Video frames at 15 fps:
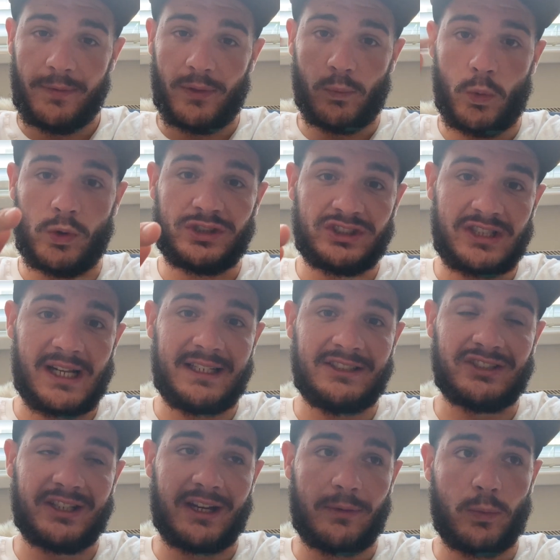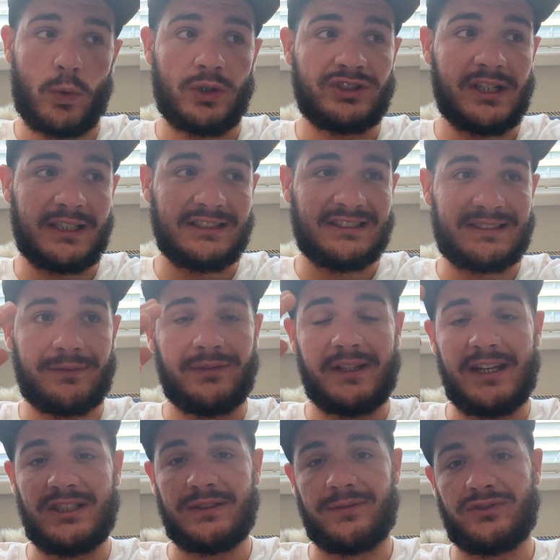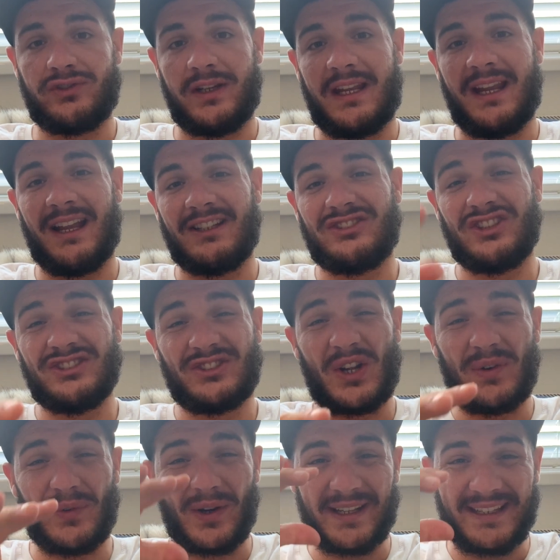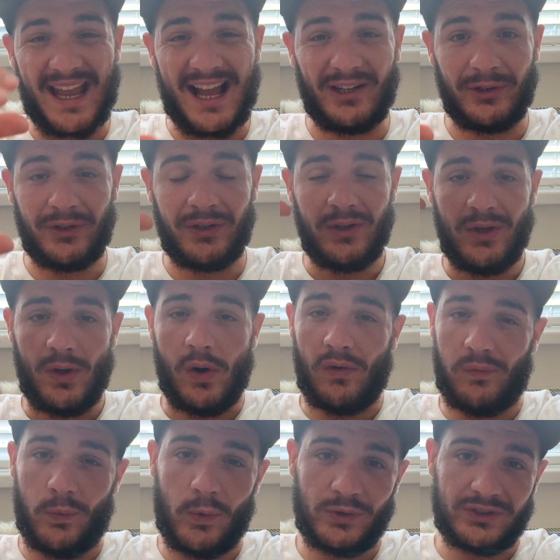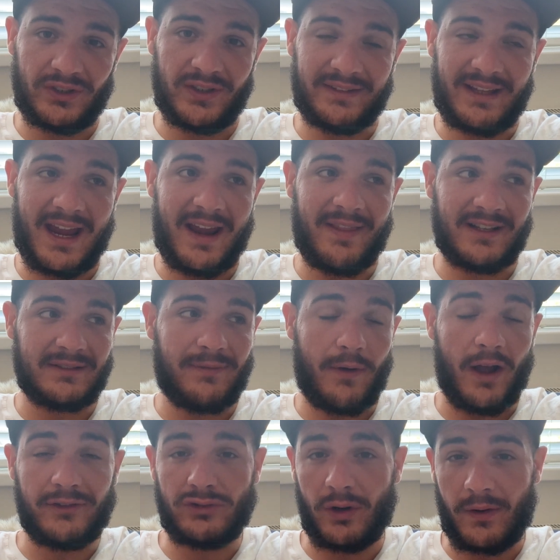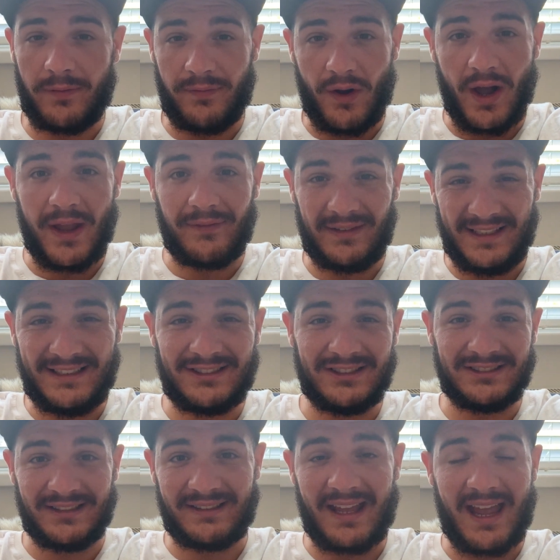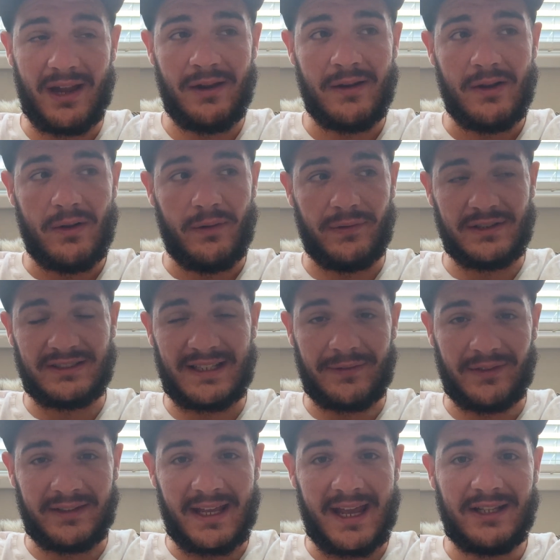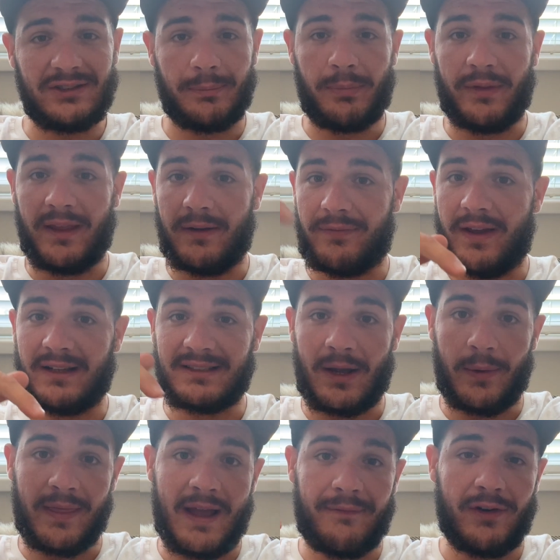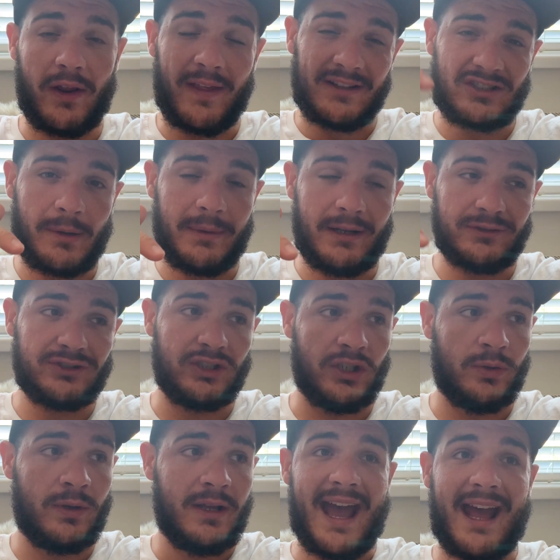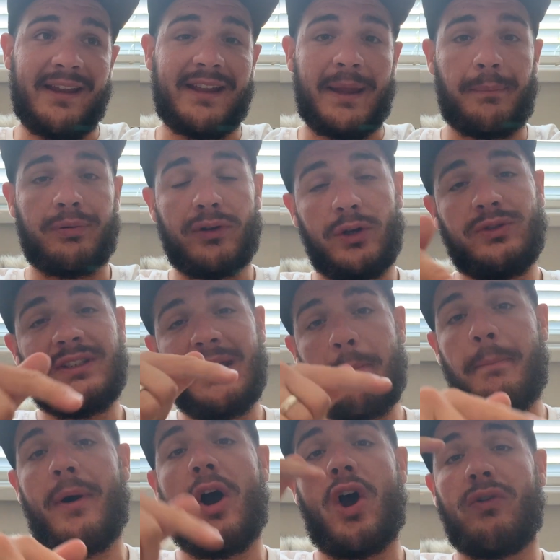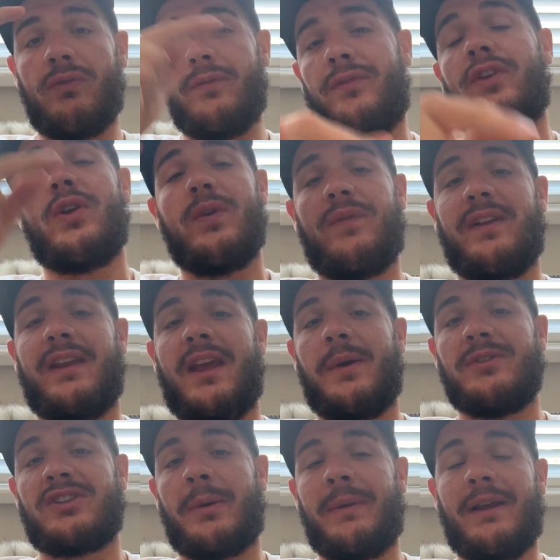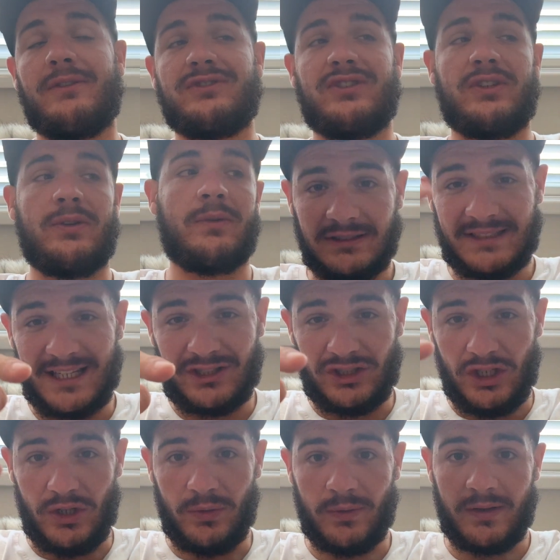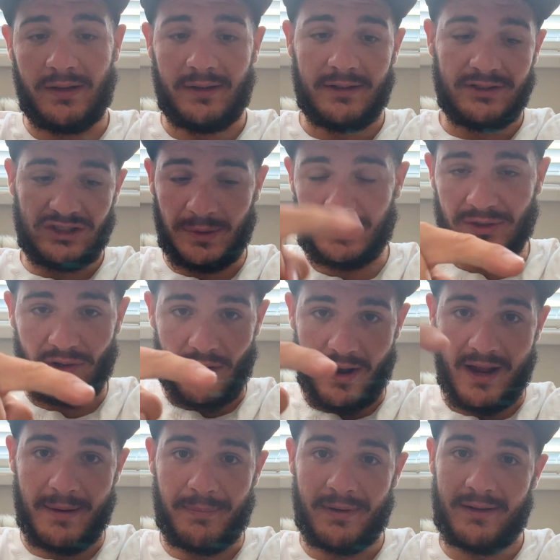The water challenge, I did a water challenge, 7 days of drinking just over a gallon of water a day. I drank 5 litres a day for 7 days. I'll put the effects out in that video. That's coming out soon. And a protein bar review video is coming out soon. Stay tuned, subscribe.